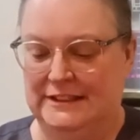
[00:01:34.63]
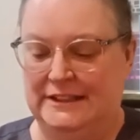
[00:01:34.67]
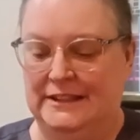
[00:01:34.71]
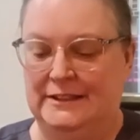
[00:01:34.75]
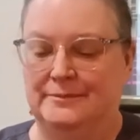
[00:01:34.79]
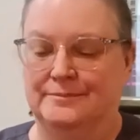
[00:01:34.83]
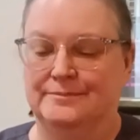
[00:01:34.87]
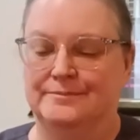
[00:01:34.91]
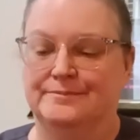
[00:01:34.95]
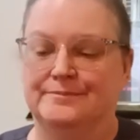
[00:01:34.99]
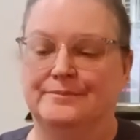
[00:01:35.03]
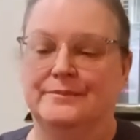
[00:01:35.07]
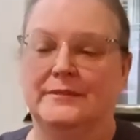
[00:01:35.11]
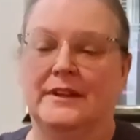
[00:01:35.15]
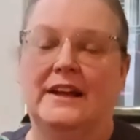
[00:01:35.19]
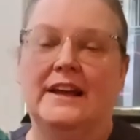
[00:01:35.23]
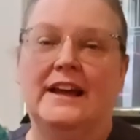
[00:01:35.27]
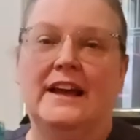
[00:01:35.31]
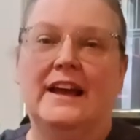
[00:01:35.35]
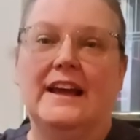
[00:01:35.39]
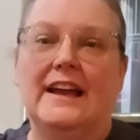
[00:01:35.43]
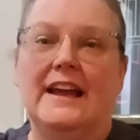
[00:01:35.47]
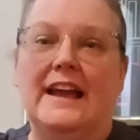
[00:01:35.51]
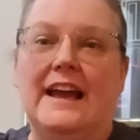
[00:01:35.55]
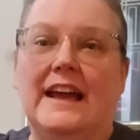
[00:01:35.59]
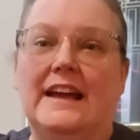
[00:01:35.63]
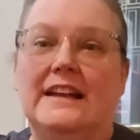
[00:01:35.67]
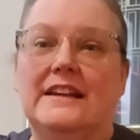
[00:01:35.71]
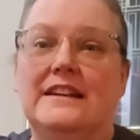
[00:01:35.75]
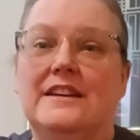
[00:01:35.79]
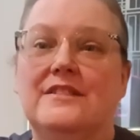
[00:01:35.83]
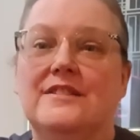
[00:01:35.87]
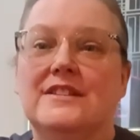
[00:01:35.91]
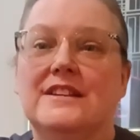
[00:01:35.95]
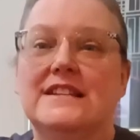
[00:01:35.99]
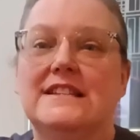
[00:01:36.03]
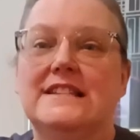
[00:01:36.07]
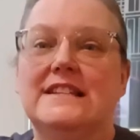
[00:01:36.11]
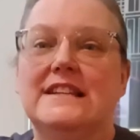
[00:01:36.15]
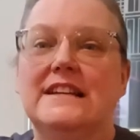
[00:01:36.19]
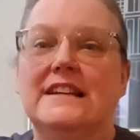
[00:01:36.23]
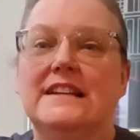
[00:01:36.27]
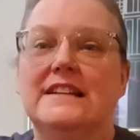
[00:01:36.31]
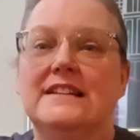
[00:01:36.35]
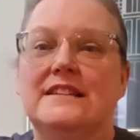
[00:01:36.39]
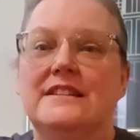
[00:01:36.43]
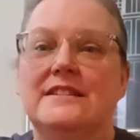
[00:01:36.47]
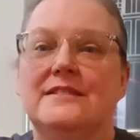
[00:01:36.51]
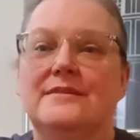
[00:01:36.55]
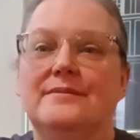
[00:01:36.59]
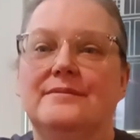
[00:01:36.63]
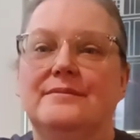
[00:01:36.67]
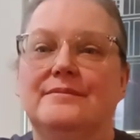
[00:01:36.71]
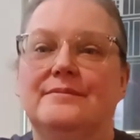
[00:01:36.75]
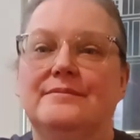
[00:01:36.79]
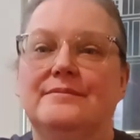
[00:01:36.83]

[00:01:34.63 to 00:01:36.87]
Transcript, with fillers: See, can't even see it